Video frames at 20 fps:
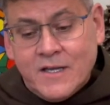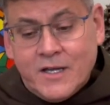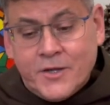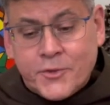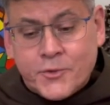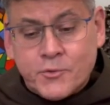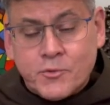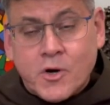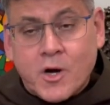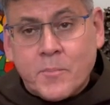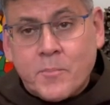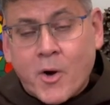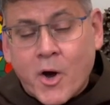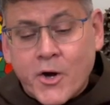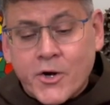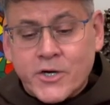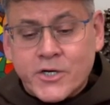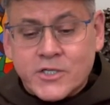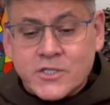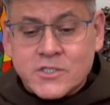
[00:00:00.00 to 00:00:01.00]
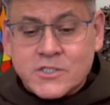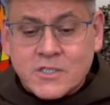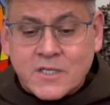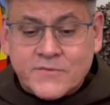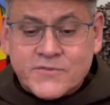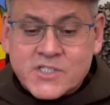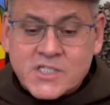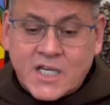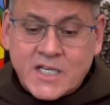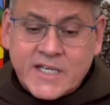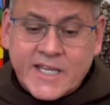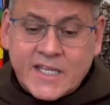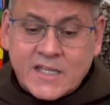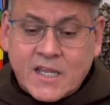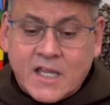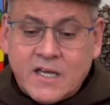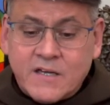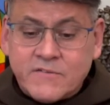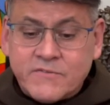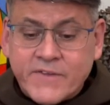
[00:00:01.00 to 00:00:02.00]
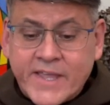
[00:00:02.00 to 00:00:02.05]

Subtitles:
through our partners of Sunday Love,